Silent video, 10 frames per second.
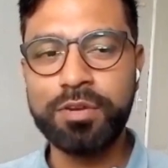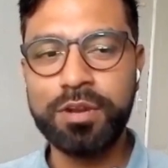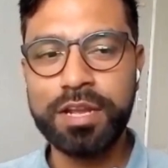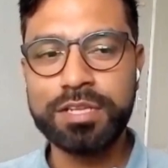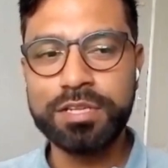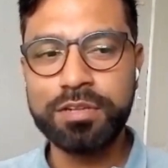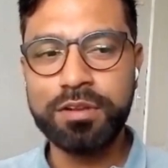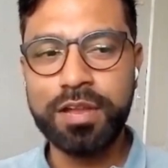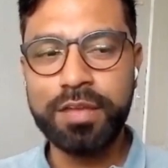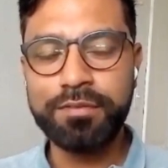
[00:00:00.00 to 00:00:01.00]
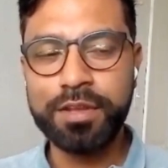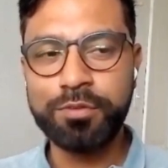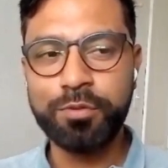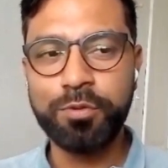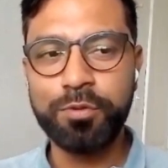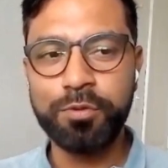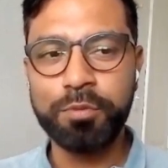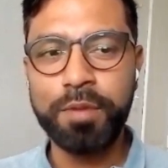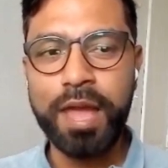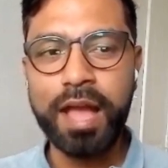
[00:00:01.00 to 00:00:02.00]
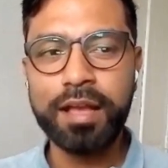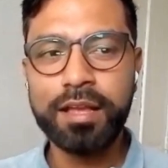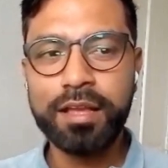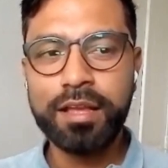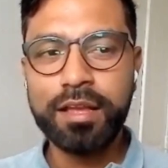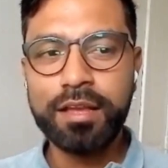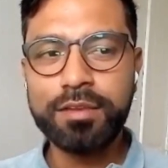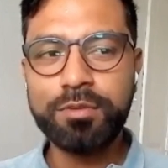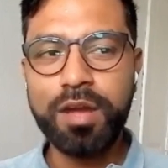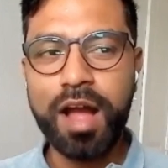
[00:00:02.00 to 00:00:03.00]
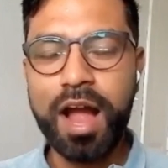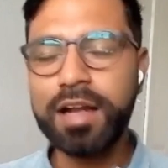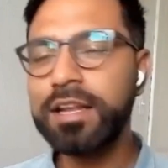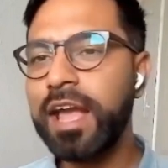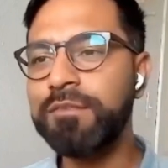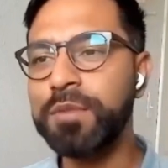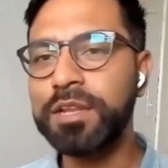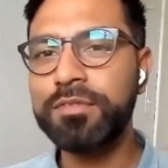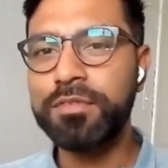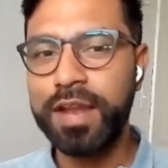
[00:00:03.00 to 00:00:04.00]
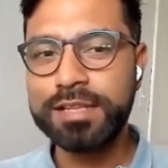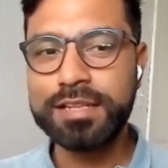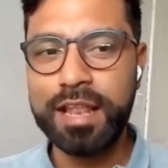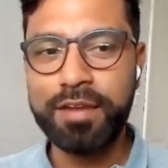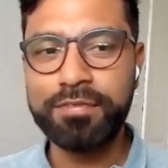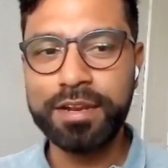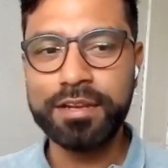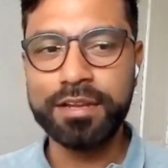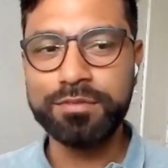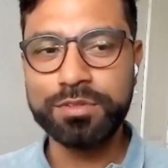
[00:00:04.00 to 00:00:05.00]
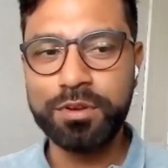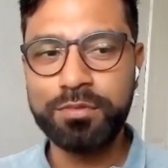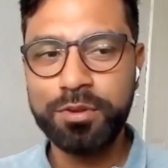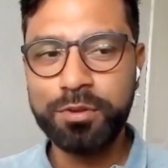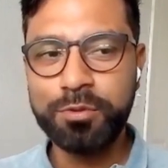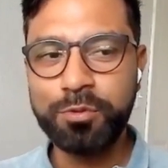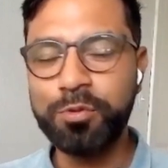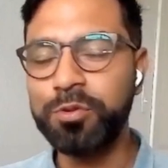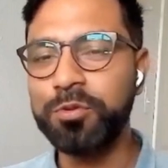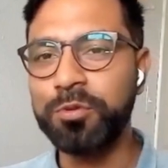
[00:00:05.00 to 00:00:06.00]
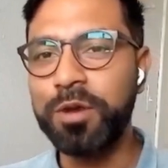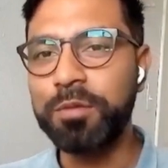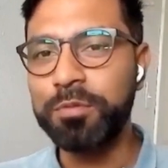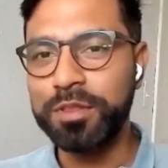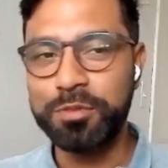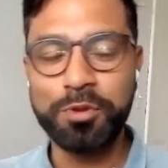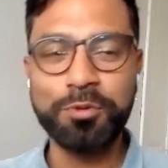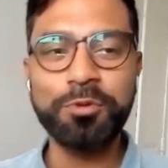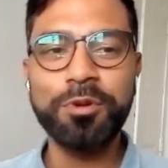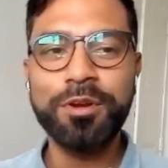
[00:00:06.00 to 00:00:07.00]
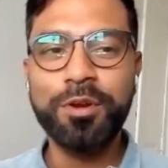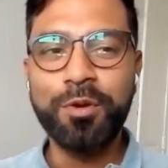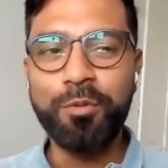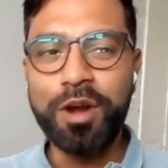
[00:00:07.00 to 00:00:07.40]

at your age in your life and you go look back, you hardly have many friends left in terms of who you grew up with. Though you